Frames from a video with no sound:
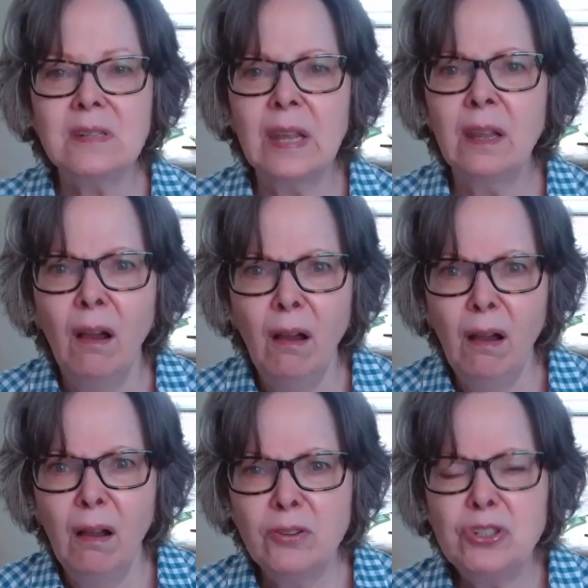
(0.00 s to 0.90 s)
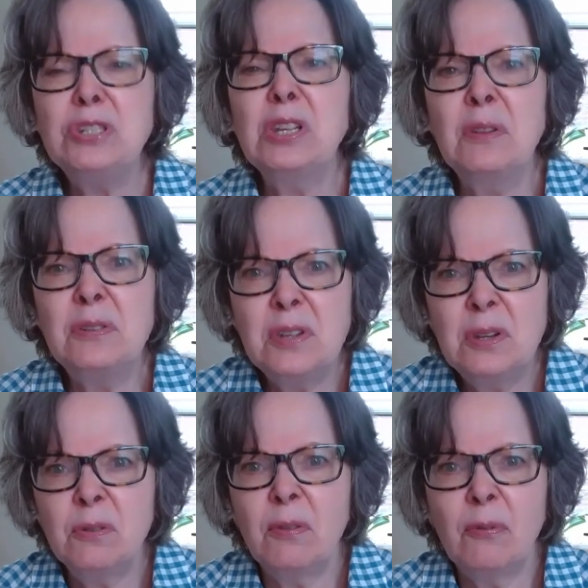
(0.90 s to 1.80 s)
say, oh, she's in the
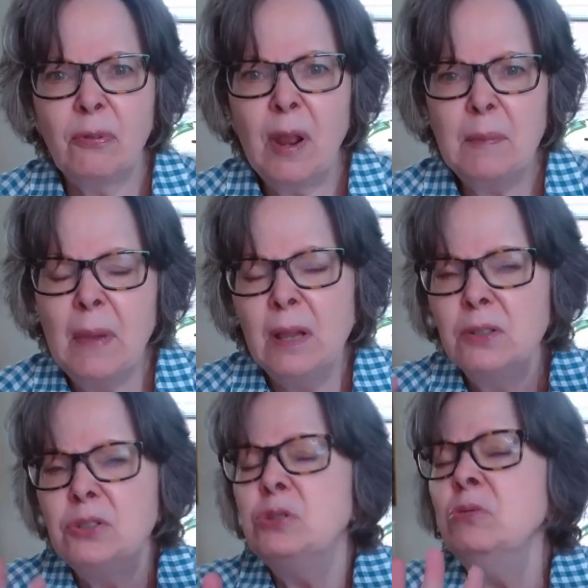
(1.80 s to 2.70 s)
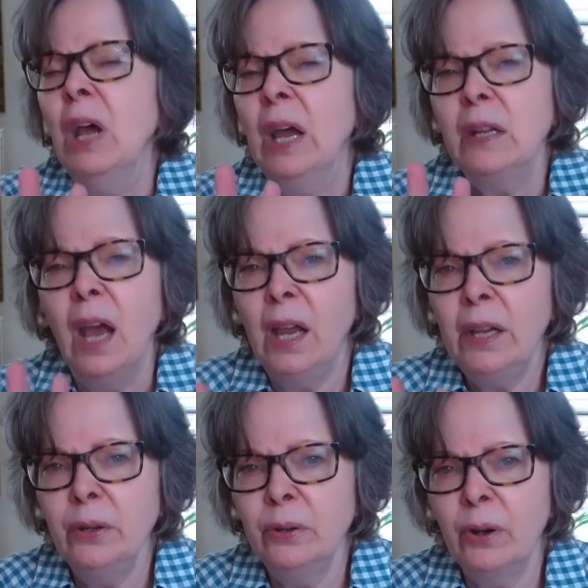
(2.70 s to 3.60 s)
center of the frame. Do not
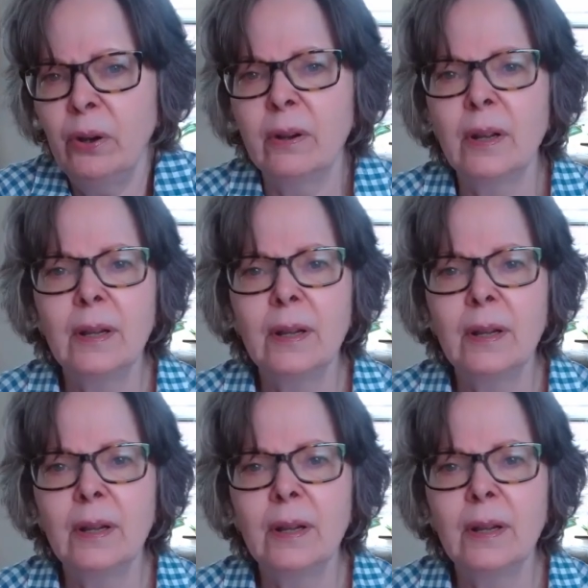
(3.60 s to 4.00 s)
hire her.